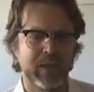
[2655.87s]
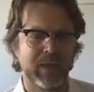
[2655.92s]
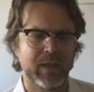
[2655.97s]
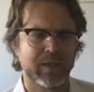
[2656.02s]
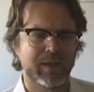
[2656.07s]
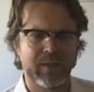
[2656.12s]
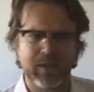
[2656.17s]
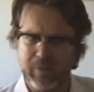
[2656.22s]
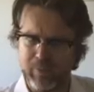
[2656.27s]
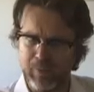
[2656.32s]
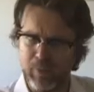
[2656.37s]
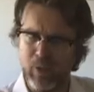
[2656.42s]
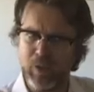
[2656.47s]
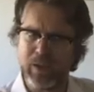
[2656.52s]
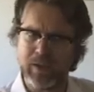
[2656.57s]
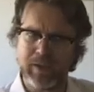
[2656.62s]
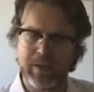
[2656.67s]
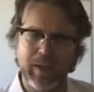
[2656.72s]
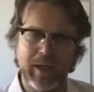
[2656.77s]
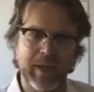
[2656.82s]
to the
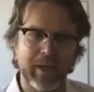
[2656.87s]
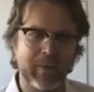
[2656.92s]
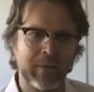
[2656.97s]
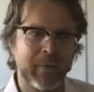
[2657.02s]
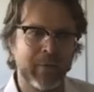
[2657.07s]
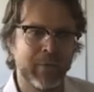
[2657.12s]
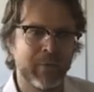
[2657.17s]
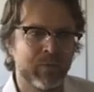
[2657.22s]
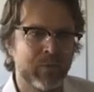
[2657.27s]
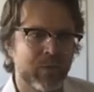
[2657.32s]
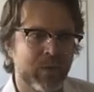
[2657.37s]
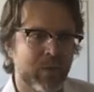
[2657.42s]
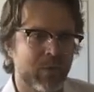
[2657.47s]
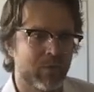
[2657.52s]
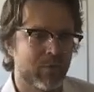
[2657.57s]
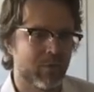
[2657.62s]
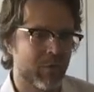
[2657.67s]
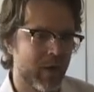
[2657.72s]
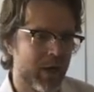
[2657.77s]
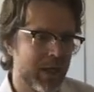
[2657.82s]
point that
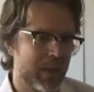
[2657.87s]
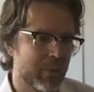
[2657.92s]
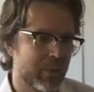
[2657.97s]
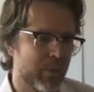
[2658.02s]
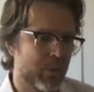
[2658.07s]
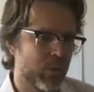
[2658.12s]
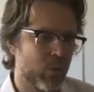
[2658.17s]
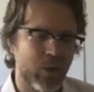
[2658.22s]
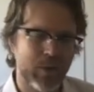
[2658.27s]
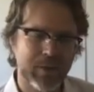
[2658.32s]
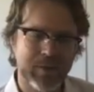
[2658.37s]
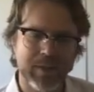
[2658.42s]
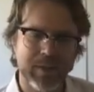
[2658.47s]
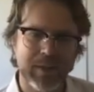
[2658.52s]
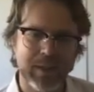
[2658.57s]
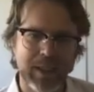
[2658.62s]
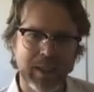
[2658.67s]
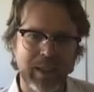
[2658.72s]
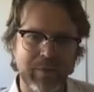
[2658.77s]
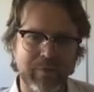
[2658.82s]
rape wasn't
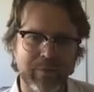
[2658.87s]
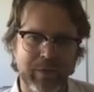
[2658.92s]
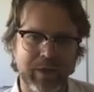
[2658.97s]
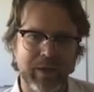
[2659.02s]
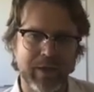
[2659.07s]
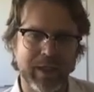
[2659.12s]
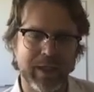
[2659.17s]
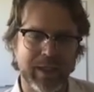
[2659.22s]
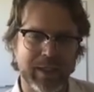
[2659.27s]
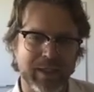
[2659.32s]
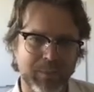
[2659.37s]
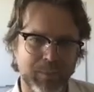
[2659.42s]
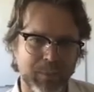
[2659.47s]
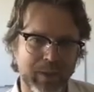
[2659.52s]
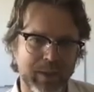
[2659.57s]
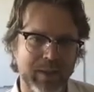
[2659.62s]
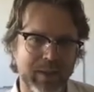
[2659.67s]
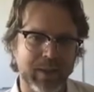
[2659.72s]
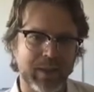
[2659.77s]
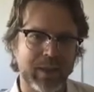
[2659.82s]
even
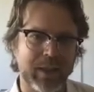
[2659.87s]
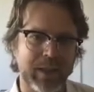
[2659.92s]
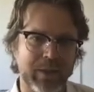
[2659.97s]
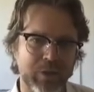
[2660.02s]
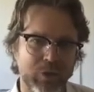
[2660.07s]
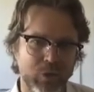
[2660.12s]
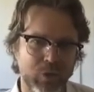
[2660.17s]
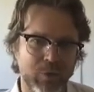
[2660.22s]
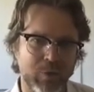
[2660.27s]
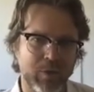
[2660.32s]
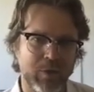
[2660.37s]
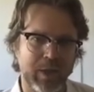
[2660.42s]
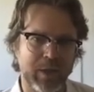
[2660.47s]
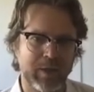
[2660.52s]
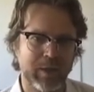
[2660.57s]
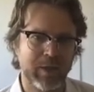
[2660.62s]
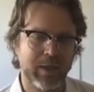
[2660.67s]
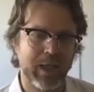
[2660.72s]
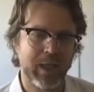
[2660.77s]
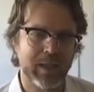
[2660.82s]
explicitly
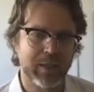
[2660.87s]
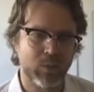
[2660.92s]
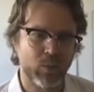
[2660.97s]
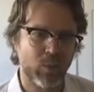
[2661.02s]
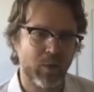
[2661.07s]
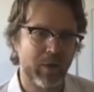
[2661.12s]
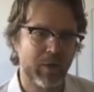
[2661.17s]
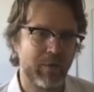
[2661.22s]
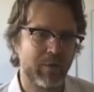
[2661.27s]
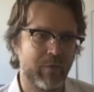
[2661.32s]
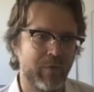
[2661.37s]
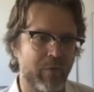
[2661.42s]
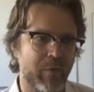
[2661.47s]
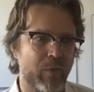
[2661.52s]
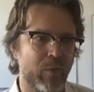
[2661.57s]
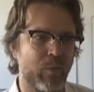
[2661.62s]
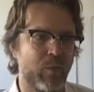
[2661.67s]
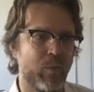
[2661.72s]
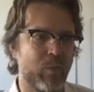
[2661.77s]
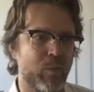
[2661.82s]
enumerated as one of
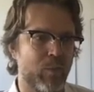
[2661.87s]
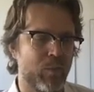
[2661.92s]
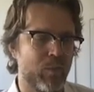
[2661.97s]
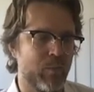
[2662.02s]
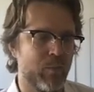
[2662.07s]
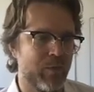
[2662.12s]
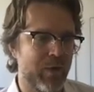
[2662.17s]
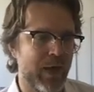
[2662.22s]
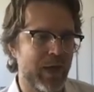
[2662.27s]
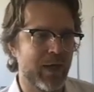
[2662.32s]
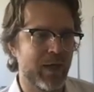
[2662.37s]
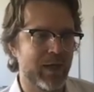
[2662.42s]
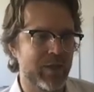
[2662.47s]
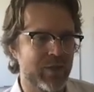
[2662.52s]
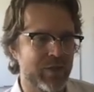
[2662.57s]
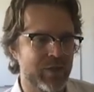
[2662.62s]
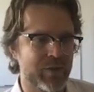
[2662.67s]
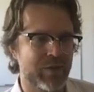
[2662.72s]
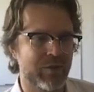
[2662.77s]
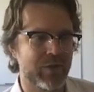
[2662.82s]
the
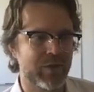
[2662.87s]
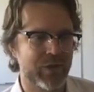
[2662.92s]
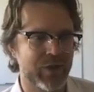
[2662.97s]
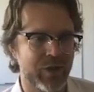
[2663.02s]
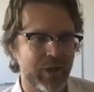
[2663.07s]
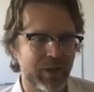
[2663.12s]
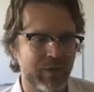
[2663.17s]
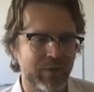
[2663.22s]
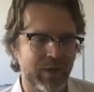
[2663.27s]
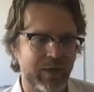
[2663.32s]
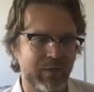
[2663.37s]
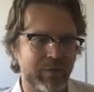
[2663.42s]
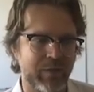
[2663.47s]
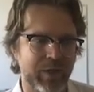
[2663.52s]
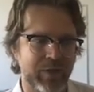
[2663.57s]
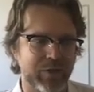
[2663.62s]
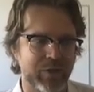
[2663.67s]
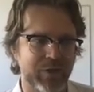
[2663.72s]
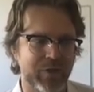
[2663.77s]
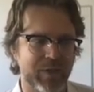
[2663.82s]
violations of the Geneva
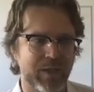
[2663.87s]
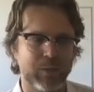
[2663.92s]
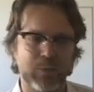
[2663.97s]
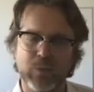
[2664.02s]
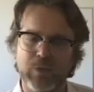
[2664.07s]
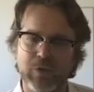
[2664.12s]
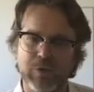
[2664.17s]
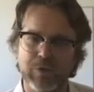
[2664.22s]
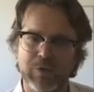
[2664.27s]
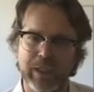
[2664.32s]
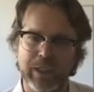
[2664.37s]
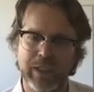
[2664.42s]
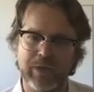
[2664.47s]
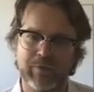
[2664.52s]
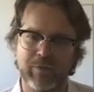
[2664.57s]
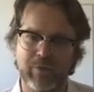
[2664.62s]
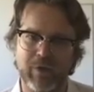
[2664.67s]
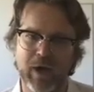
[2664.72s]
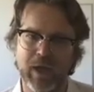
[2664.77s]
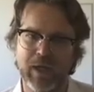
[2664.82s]
Conventions that would
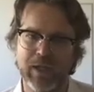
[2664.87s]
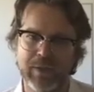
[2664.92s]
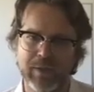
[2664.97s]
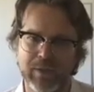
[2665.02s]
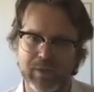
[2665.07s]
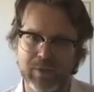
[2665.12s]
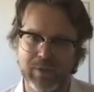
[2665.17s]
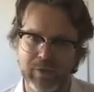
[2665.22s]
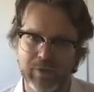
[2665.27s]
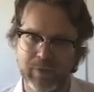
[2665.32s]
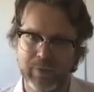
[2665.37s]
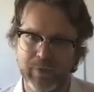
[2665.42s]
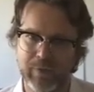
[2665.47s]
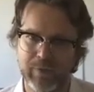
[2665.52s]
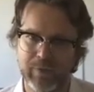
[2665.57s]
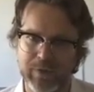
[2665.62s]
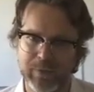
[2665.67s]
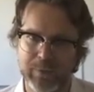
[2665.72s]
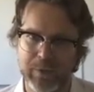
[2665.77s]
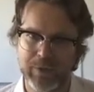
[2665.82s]
give rise to criminal
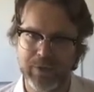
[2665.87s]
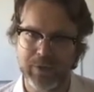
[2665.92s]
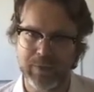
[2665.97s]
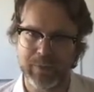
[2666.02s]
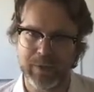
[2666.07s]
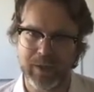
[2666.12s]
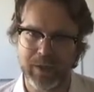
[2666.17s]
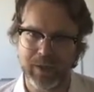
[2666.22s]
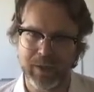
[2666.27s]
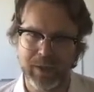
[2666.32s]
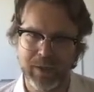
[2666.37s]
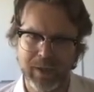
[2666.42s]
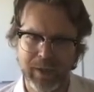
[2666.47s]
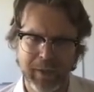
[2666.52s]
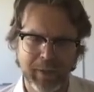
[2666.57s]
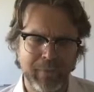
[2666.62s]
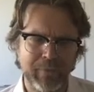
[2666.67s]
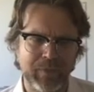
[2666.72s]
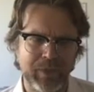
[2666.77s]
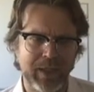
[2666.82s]
responsibility.
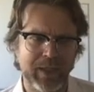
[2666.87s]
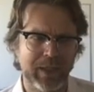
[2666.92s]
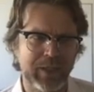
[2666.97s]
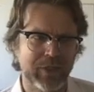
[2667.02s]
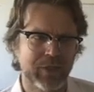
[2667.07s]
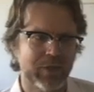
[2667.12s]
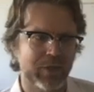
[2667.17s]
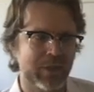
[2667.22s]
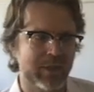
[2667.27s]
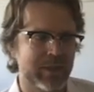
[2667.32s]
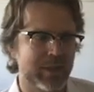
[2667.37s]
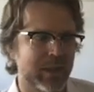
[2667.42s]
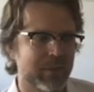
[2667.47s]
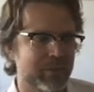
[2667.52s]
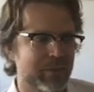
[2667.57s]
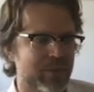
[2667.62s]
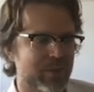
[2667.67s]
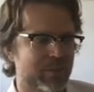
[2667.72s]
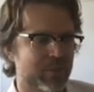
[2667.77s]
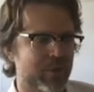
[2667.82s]
Initial
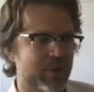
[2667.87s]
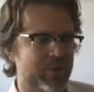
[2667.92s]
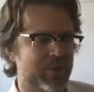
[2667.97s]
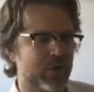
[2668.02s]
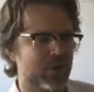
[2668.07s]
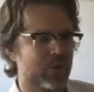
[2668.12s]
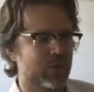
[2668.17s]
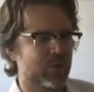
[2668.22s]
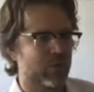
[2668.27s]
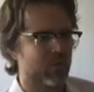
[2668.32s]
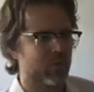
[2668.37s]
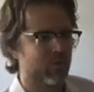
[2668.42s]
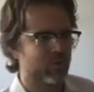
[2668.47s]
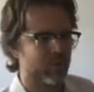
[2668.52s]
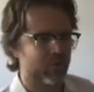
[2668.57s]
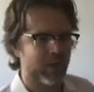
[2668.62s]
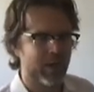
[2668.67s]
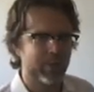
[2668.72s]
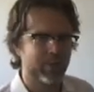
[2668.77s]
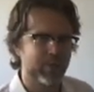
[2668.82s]
attempts to prosecute
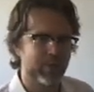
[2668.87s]
rape in